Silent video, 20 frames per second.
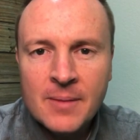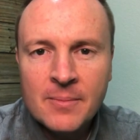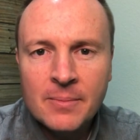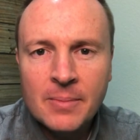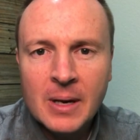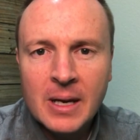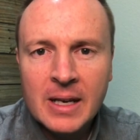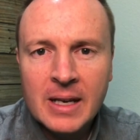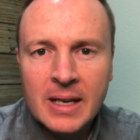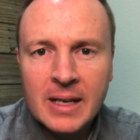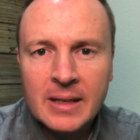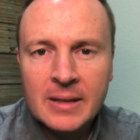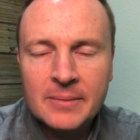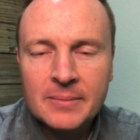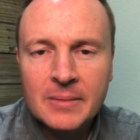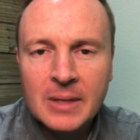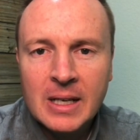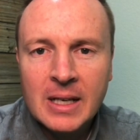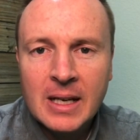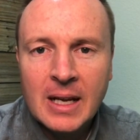But
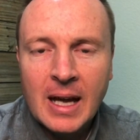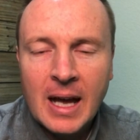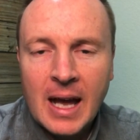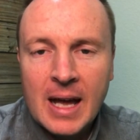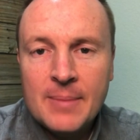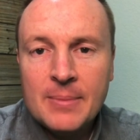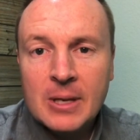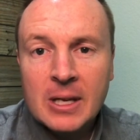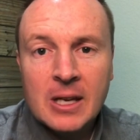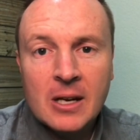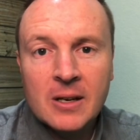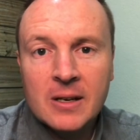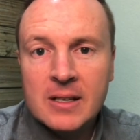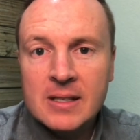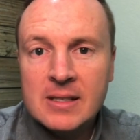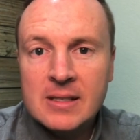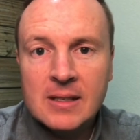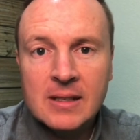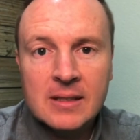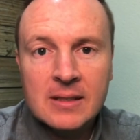I'd be
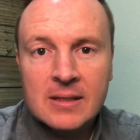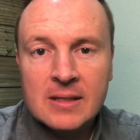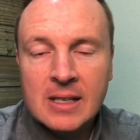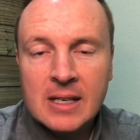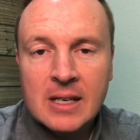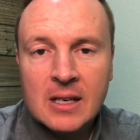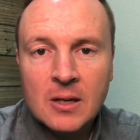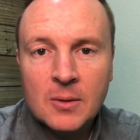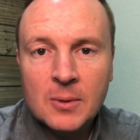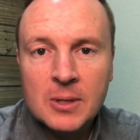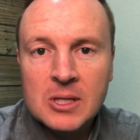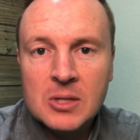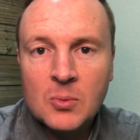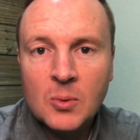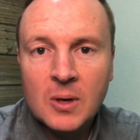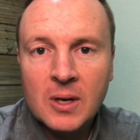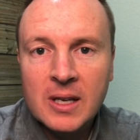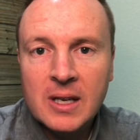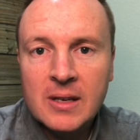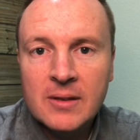curious to hear what's
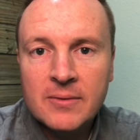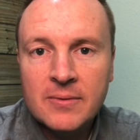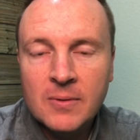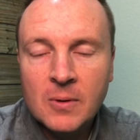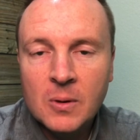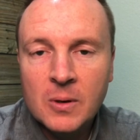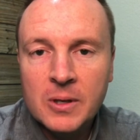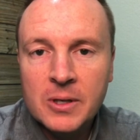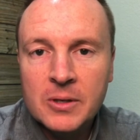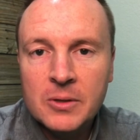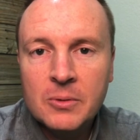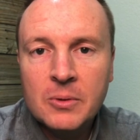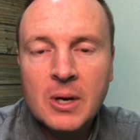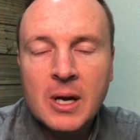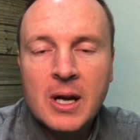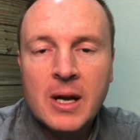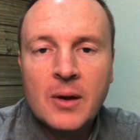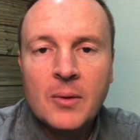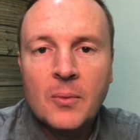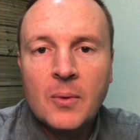working for you
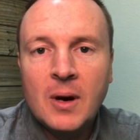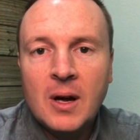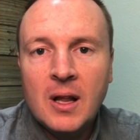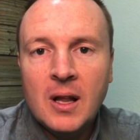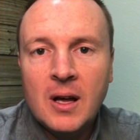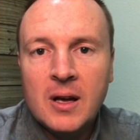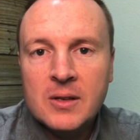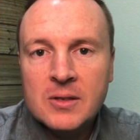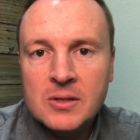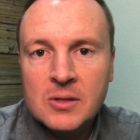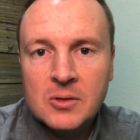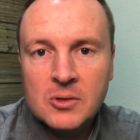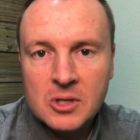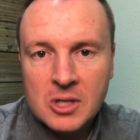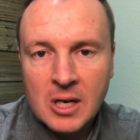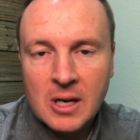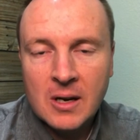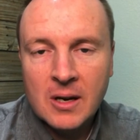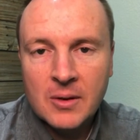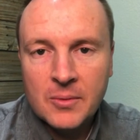while also
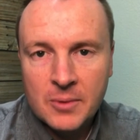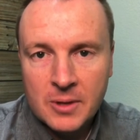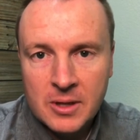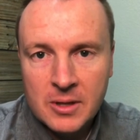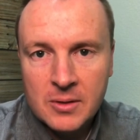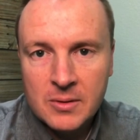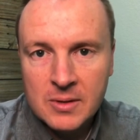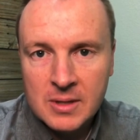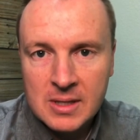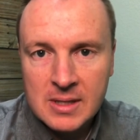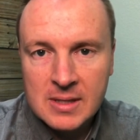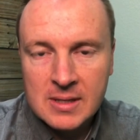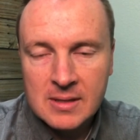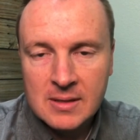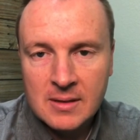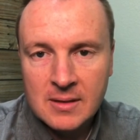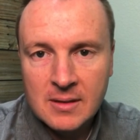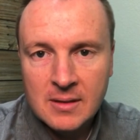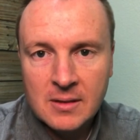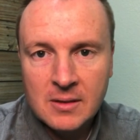sharing with you this
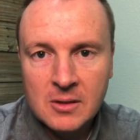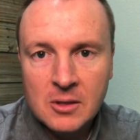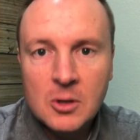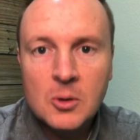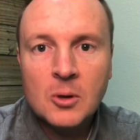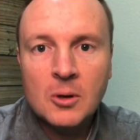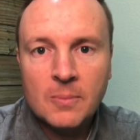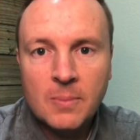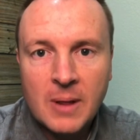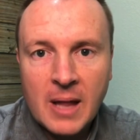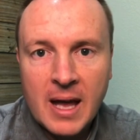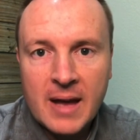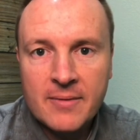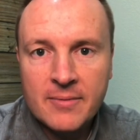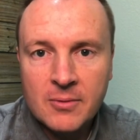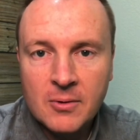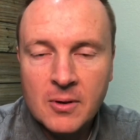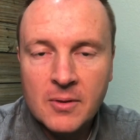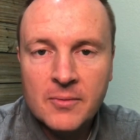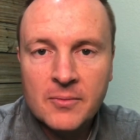newer
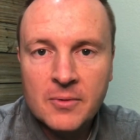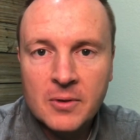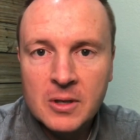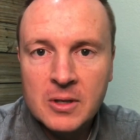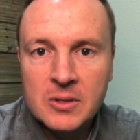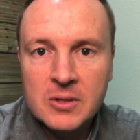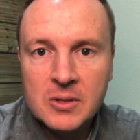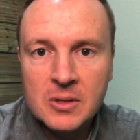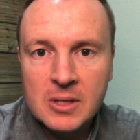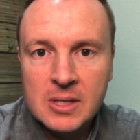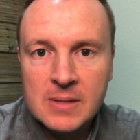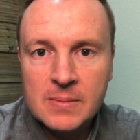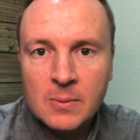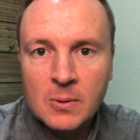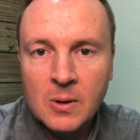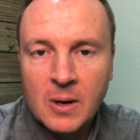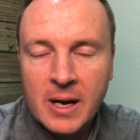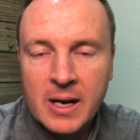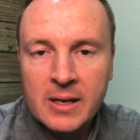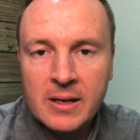platform for you to
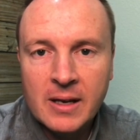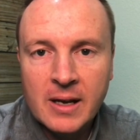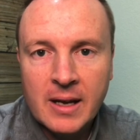explore.